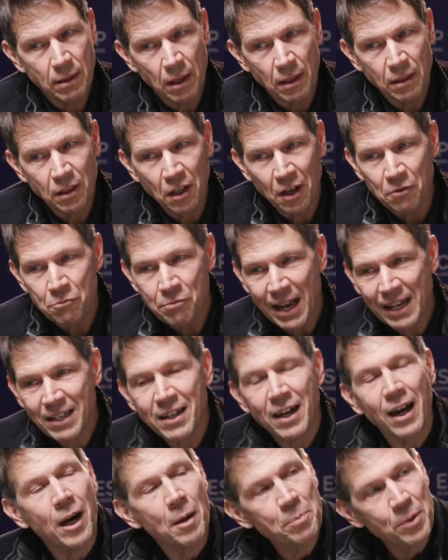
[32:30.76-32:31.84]
the red
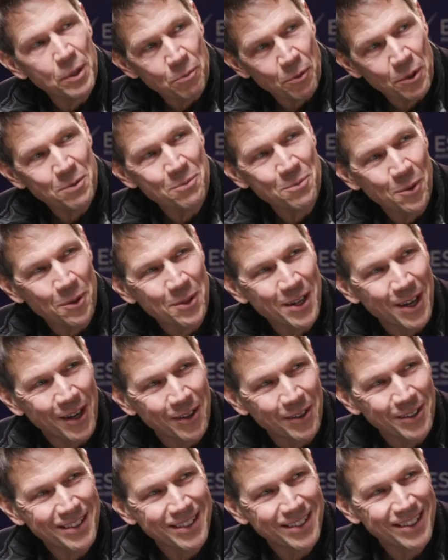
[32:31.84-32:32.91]
carpet was rolled
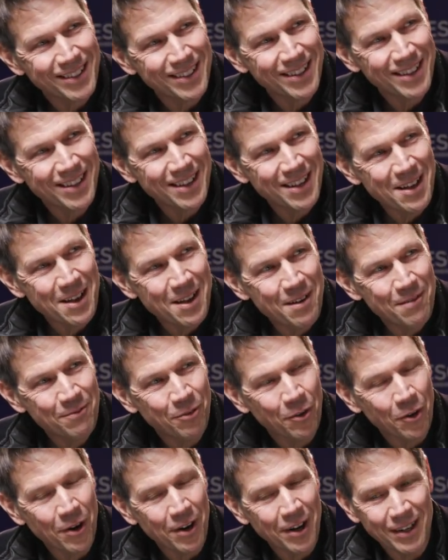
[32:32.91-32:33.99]
out
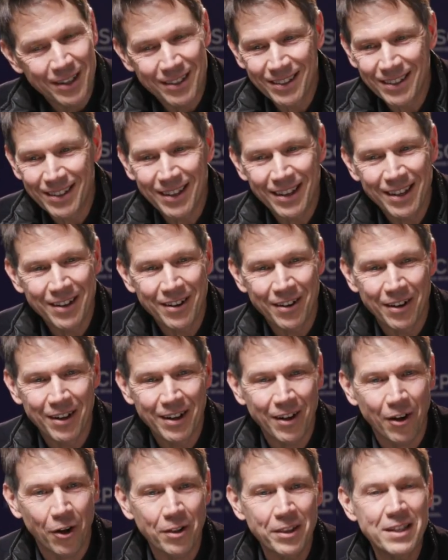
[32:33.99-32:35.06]
for, you know,
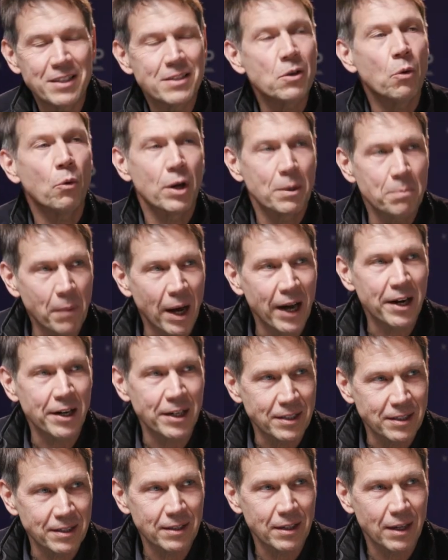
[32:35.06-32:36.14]
all these so
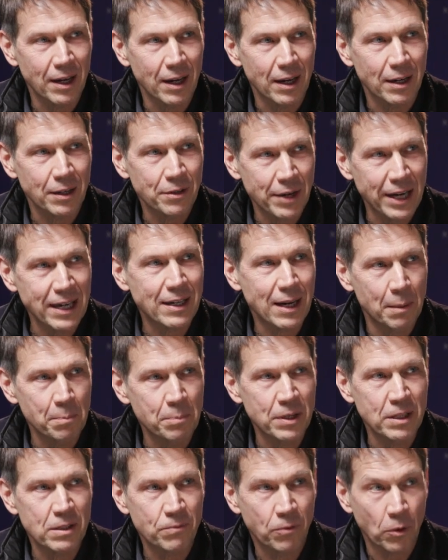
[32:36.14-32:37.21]
admired great
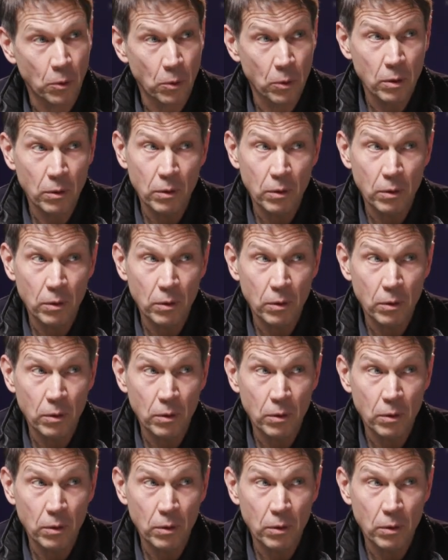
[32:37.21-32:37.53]
companies where